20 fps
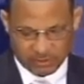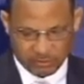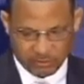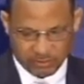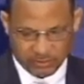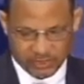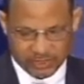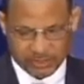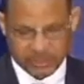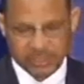
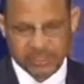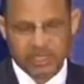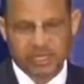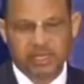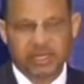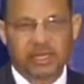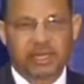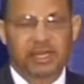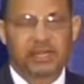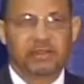operate,
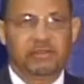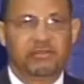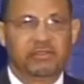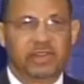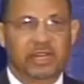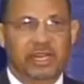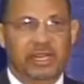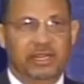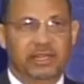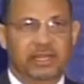and the
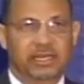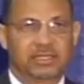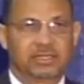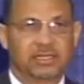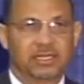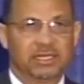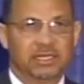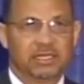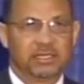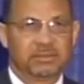feeling that